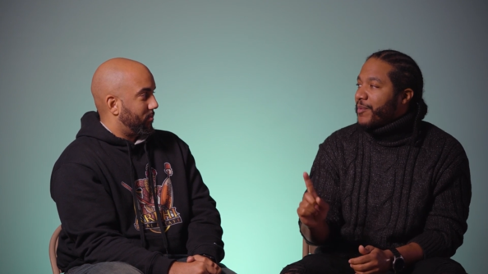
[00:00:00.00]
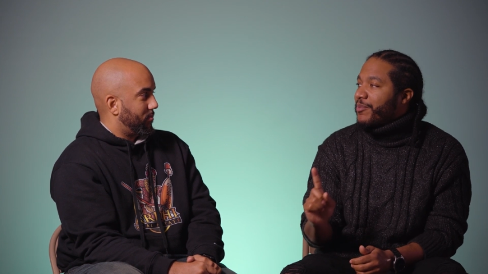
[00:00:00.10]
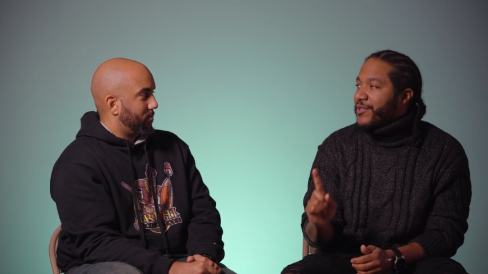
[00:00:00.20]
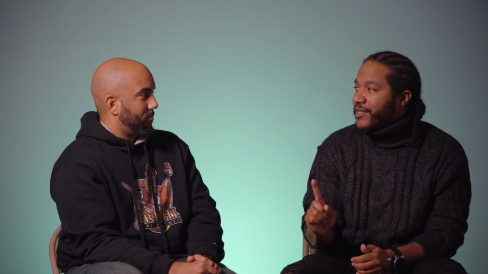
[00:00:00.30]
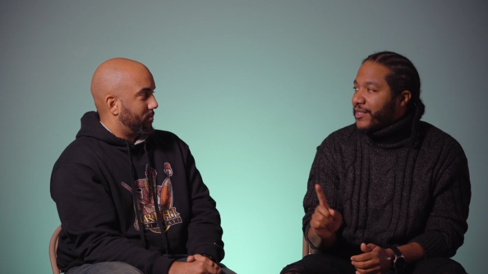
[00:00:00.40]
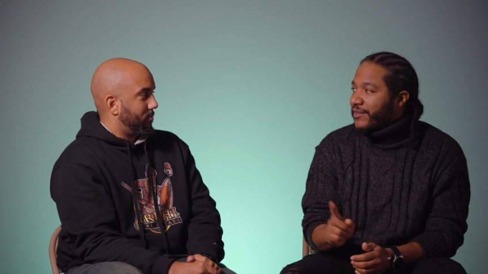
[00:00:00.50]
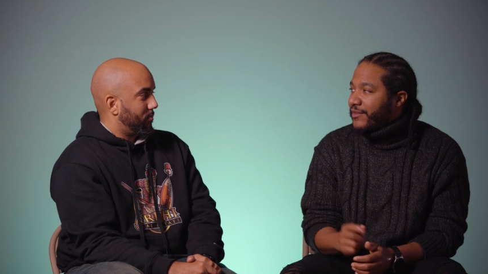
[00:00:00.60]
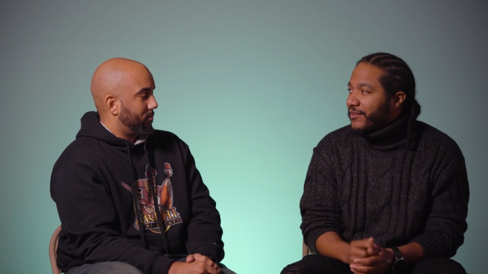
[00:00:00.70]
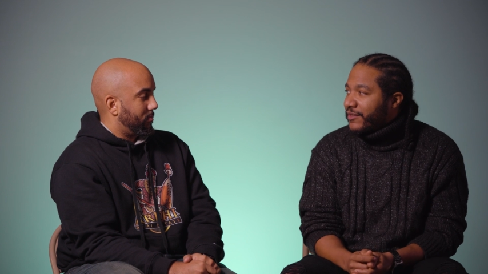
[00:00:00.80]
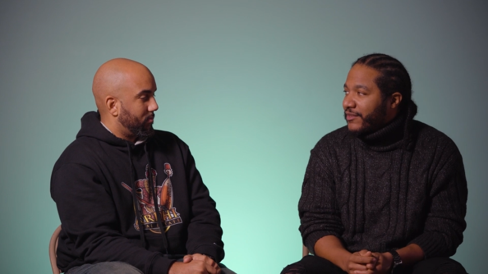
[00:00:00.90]
Speaker 1: 1%.
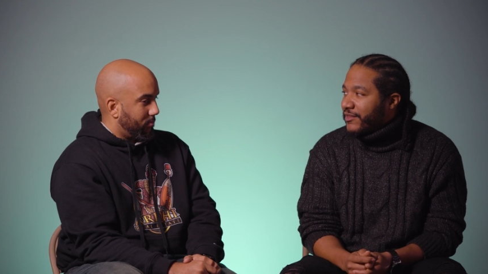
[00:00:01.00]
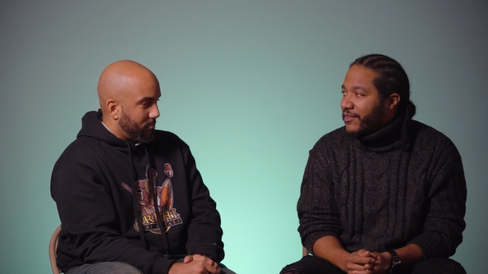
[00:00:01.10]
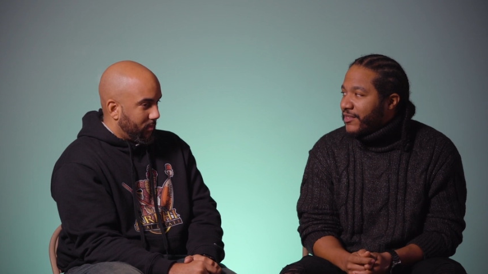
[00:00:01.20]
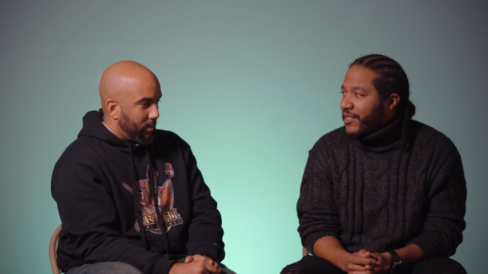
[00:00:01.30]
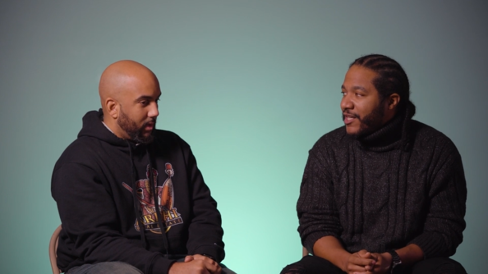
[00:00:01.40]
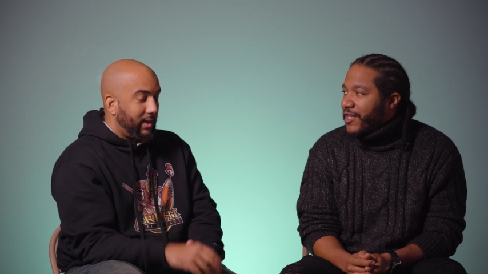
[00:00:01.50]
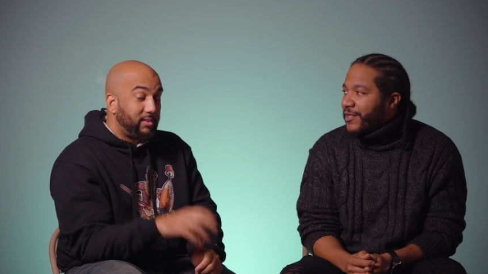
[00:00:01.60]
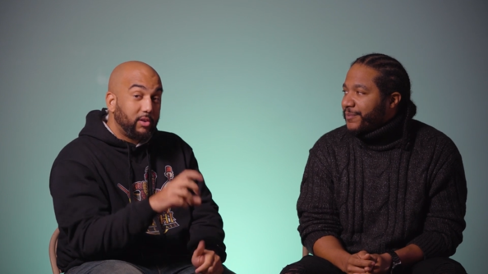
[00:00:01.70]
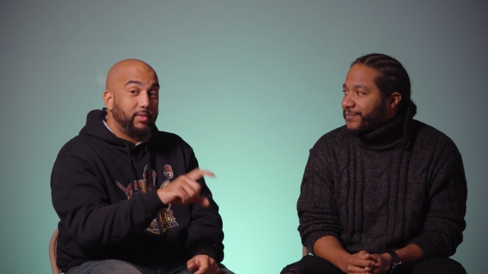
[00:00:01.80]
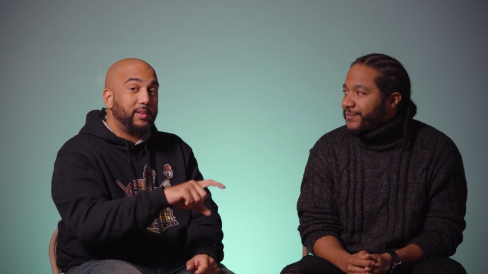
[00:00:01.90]
Speaker 2: And
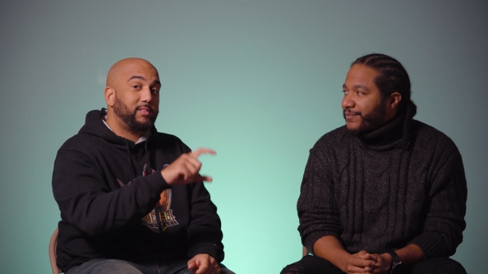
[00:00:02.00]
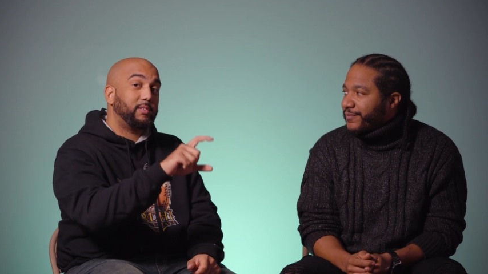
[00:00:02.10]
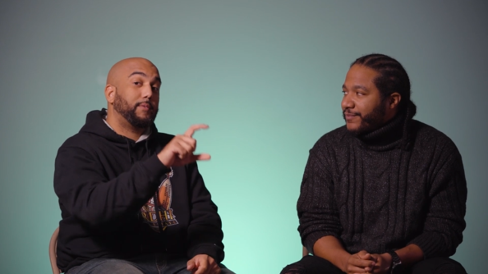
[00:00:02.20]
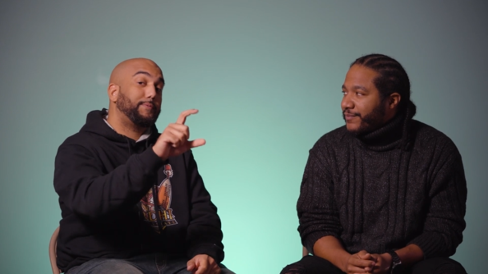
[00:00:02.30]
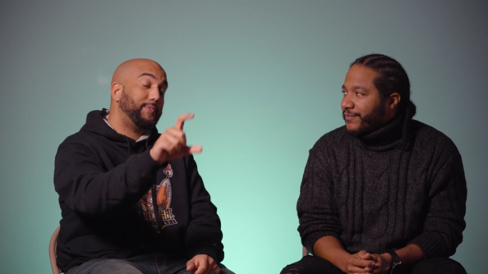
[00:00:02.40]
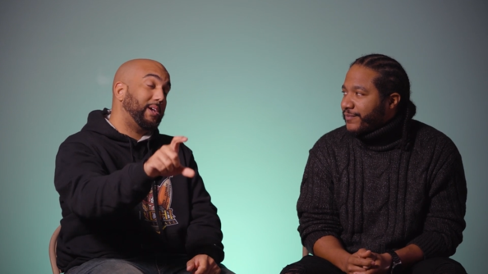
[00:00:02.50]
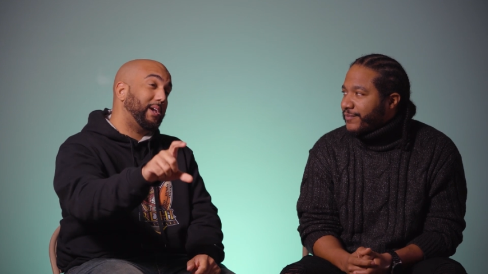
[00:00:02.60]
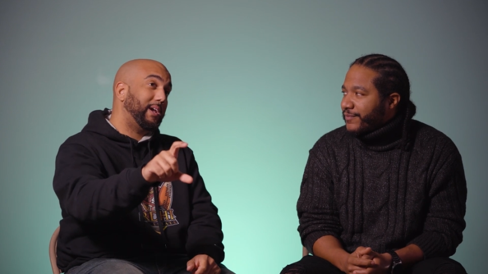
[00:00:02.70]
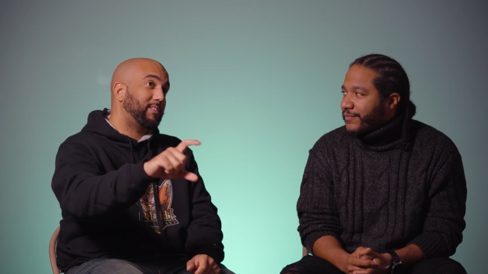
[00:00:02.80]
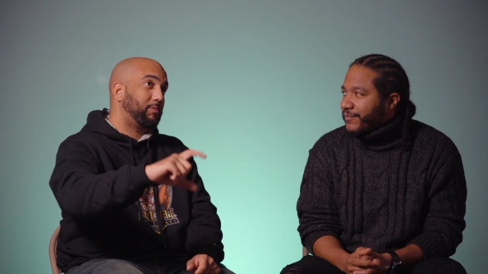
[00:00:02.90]
so this fee
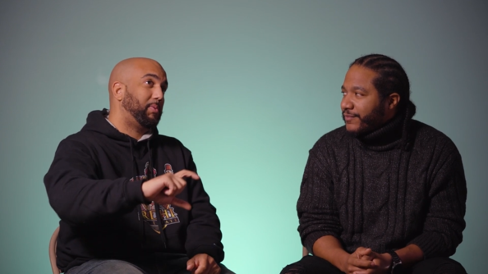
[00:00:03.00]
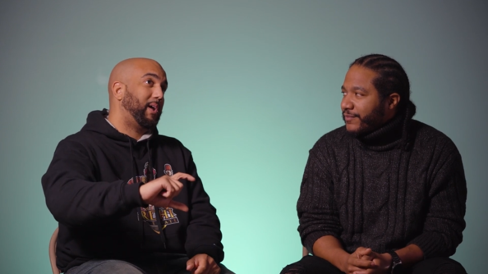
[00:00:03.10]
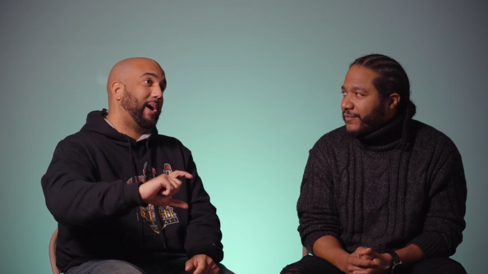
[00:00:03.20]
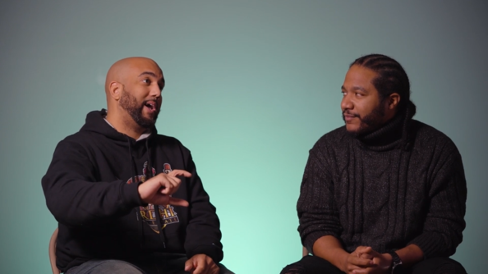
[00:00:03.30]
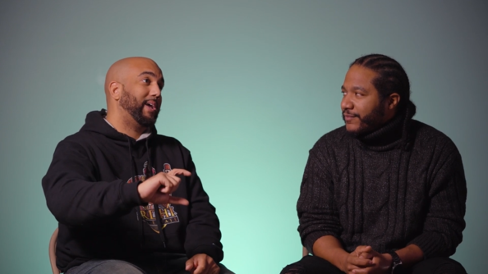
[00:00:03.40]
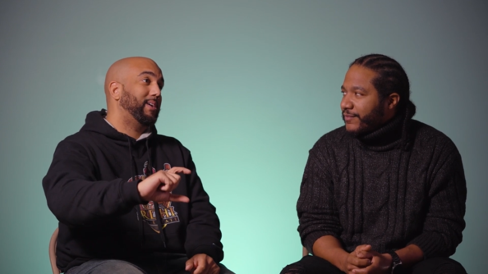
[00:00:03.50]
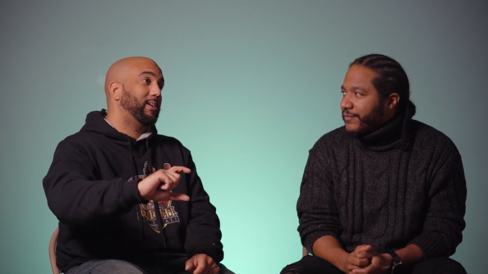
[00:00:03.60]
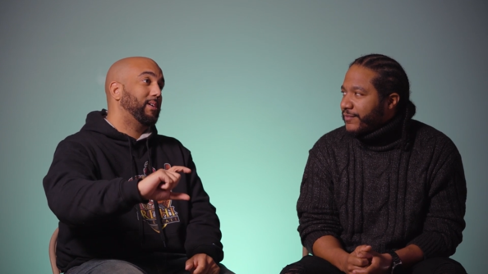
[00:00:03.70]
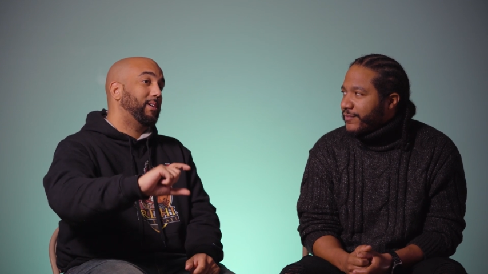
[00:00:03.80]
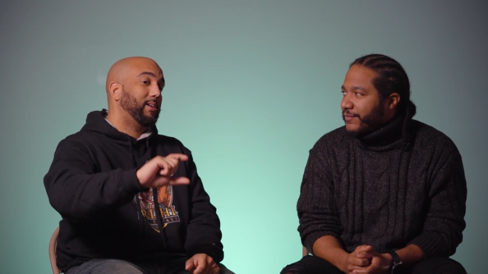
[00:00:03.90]
is applied
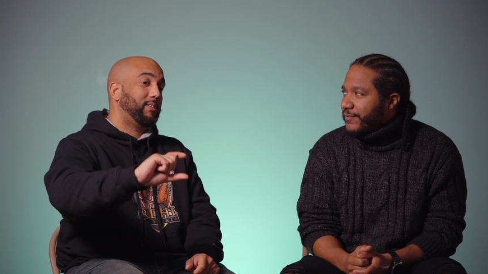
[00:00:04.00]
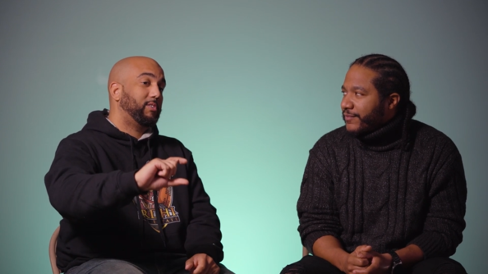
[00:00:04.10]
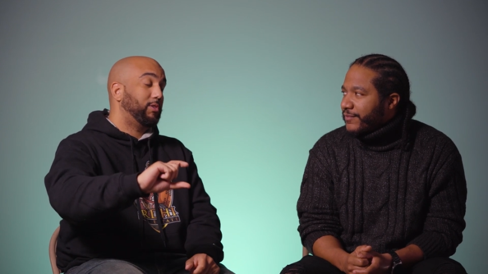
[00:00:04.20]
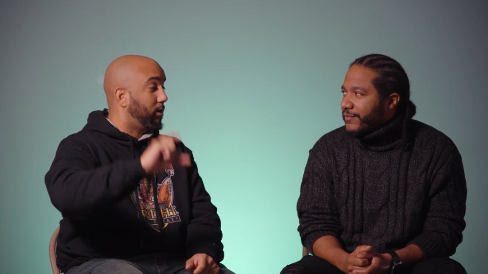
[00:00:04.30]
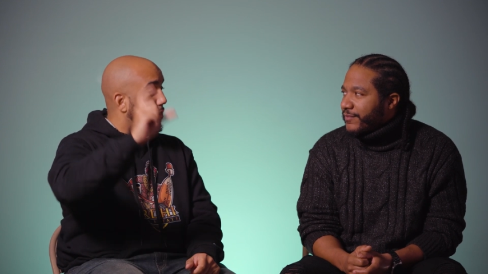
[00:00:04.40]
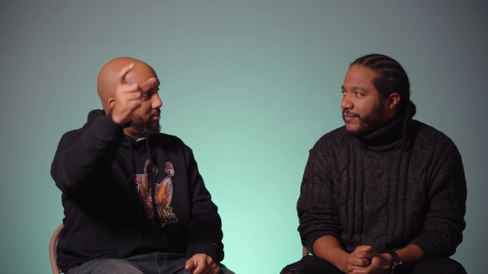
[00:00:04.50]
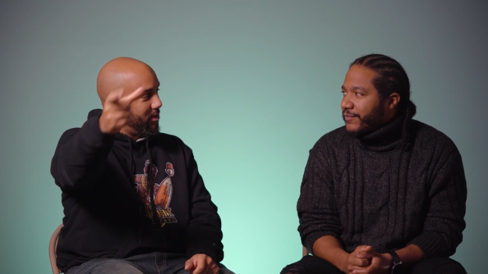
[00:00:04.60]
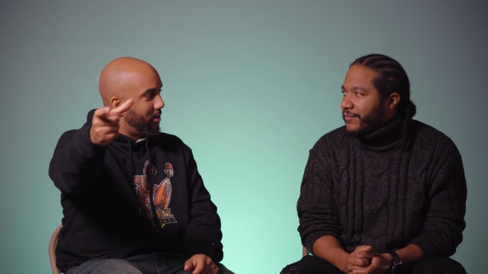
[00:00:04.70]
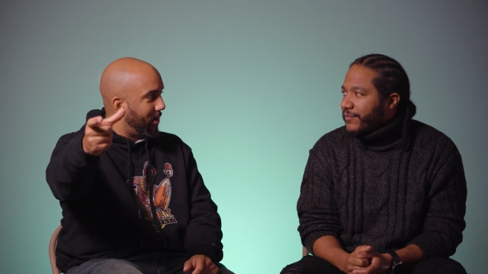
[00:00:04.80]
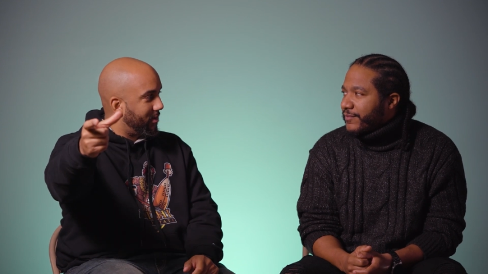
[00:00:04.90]
to the closing
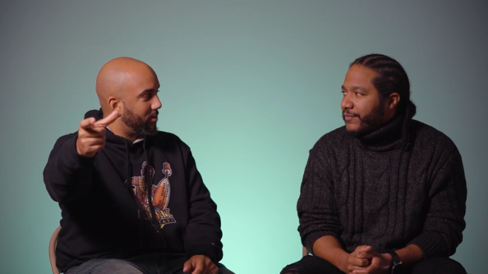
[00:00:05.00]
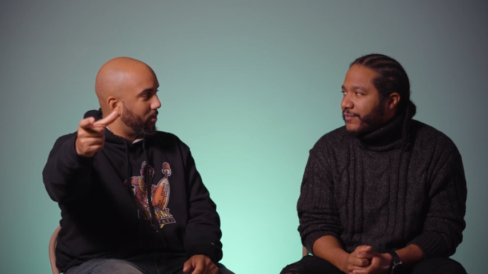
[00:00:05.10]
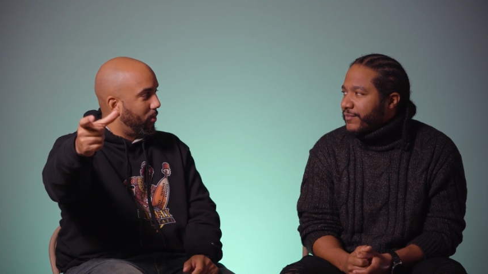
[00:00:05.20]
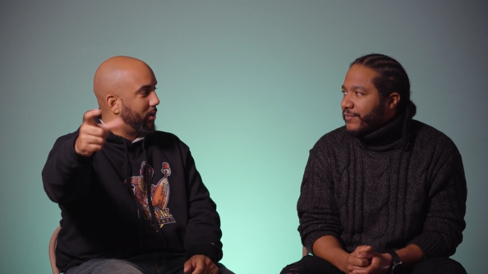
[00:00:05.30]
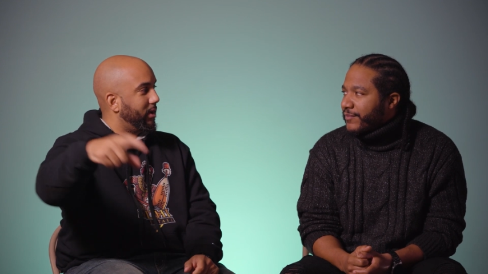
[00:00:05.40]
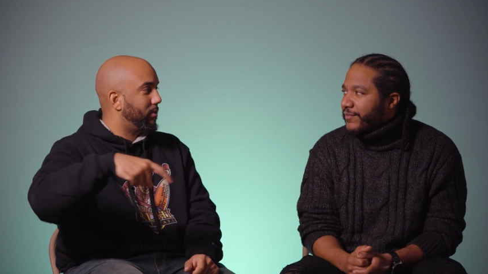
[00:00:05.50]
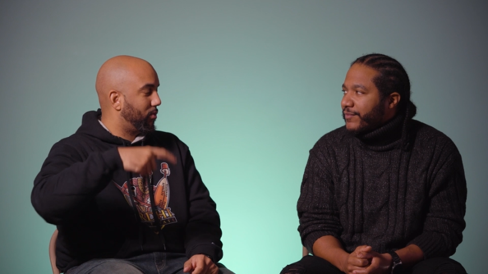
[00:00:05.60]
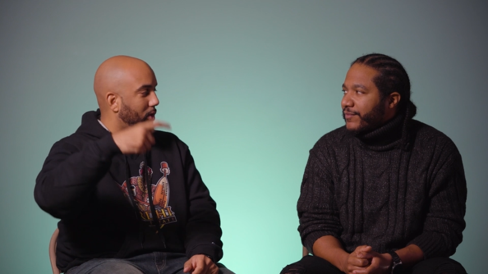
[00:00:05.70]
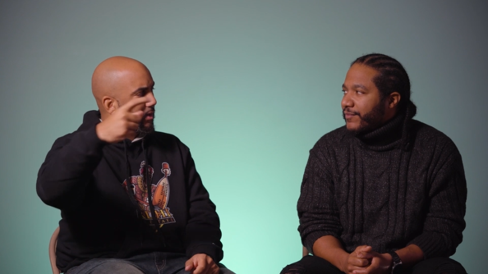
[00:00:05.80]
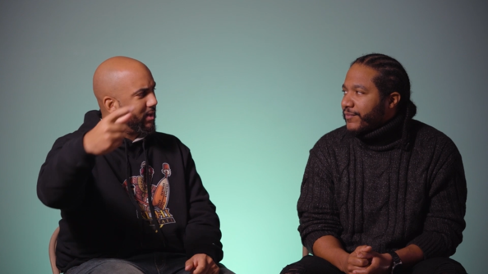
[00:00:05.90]
cost, or you can
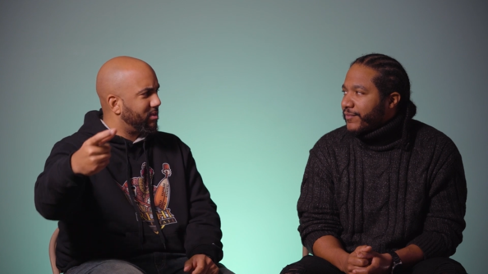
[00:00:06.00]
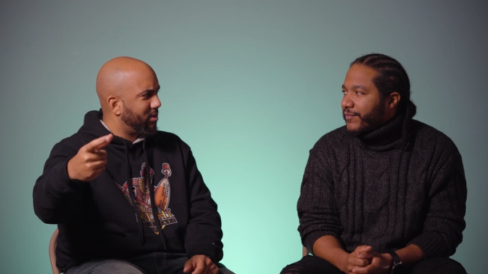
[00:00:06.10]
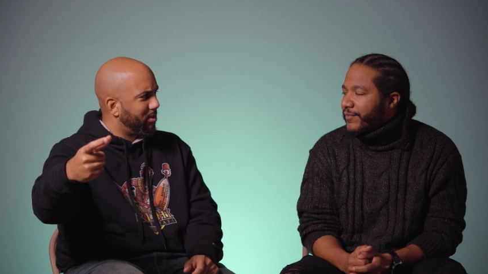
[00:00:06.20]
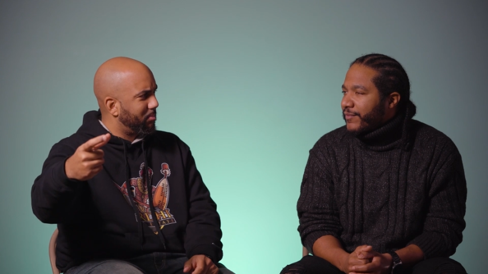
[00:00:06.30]
roll it into